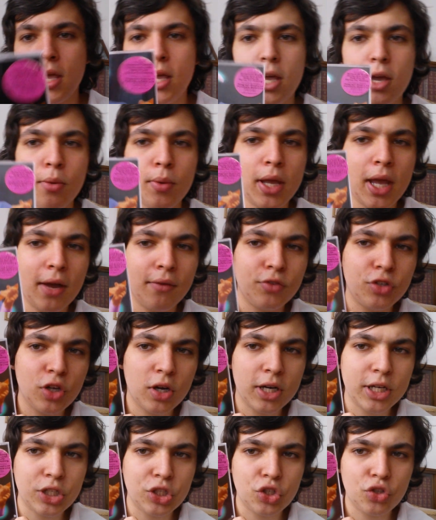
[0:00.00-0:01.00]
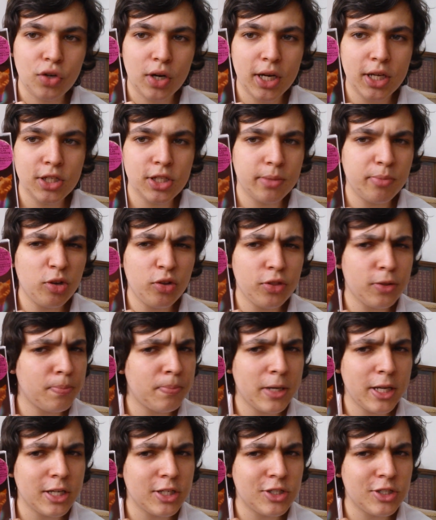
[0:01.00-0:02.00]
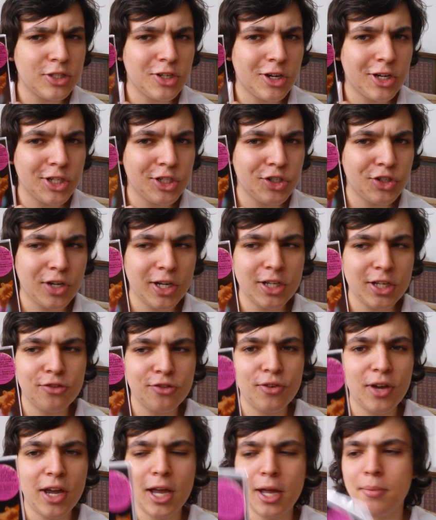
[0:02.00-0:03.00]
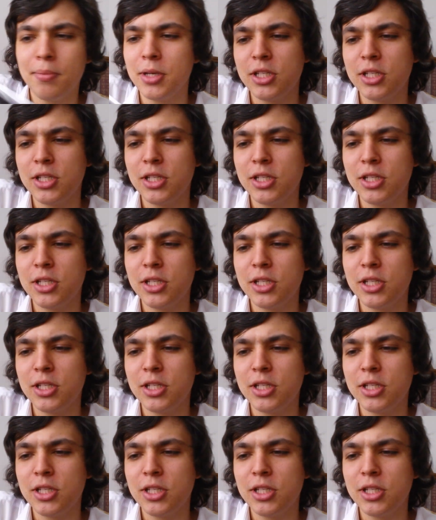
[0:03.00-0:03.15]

Here we have Dire Straits. I'm not the biggest Dire Straits fan,